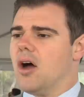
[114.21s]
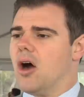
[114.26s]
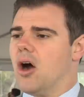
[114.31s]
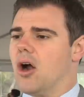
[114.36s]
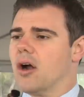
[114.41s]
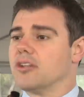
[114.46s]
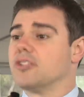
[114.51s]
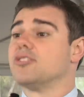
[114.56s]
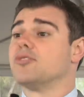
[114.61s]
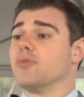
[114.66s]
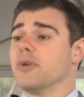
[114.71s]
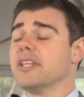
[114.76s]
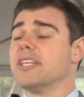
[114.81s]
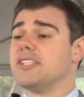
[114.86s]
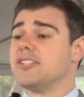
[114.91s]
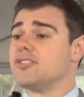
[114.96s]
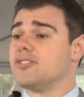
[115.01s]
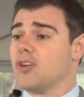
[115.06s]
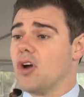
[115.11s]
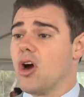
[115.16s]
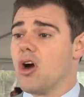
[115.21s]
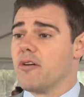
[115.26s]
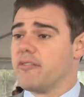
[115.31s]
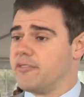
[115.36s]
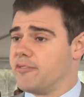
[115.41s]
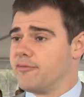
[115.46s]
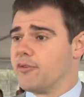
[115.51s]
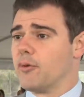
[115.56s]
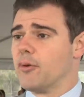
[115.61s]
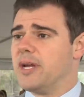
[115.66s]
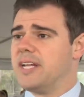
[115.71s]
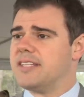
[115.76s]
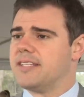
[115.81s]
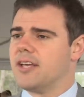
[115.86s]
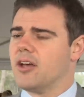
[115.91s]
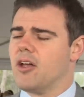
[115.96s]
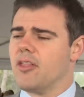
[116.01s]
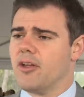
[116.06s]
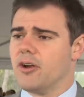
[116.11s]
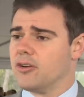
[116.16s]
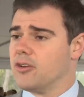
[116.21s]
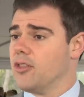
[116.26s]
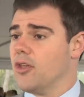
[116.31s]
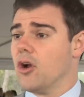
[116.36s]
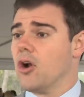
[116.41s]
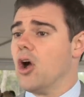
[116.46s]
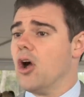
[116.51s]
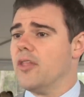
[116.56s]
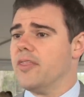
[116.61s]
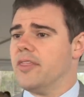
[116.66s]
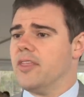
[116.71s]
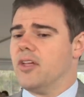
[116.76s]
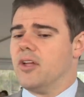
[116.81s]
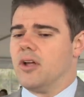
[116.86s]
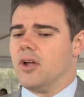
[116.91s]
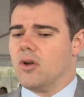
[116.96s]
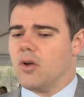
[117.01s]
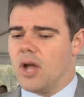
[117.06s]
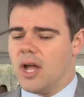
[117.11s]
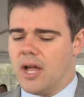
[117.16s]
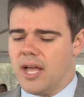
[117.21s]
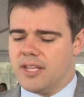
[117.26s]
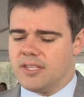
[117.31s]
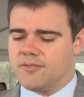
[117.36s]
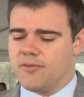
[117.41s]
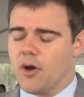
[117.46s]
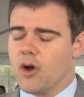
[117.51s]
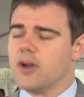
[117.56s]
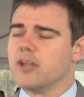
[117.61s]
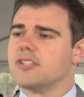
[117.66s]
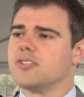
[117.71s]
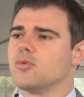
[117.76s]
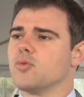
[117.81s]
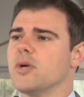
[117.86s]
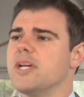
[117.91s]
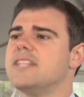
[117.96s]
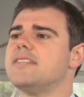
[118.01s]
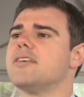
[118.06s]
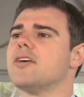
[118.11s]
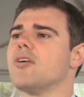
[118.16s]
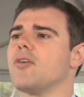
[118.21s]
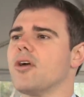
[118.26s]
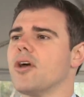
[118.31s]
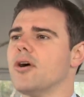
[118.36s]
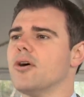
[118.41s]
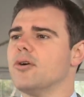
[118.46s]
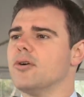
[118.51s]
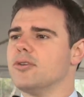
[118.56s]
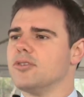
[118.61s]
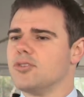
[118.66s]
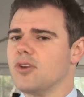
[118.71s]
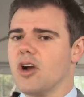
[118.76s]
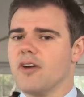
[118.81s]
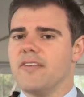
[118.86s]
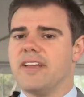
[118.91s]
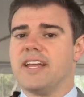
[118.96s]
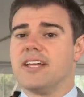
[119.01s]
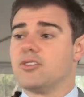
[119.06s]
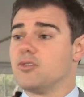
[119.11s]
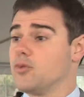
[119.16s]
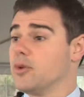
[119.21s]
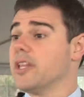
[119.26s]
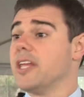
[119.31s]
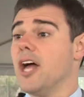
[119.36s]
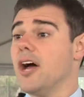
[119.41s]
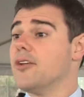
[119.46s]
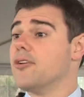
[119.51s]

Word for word: are really starved for retail. They're, they're, as far as retail goes, Irving is really